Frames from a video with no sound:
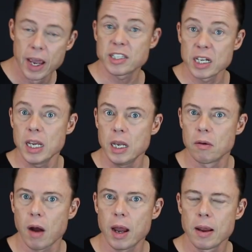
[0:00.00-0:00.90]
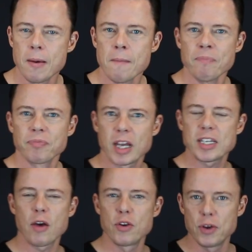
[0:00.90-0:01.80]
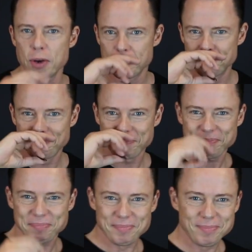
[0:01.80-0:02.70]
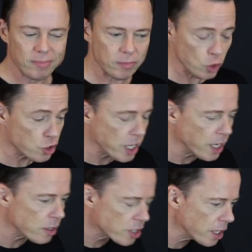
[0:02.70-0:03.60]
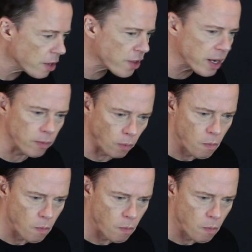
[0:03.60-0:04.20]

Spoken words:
It's an E, right? That's how you do it. You sing it, sing the thing.